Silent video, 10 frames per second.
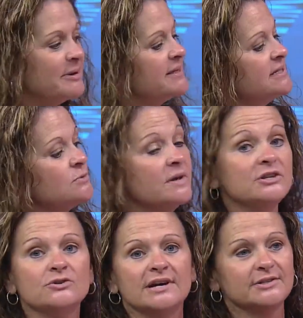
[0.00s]
but this is one
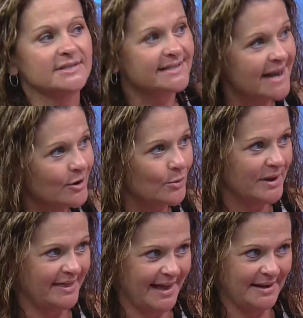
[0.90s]
that you guys could snuggle
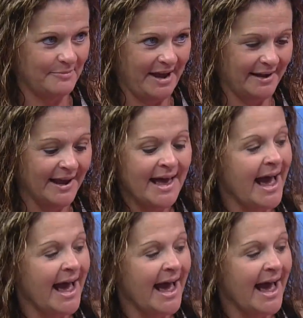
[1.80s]
with then in bed.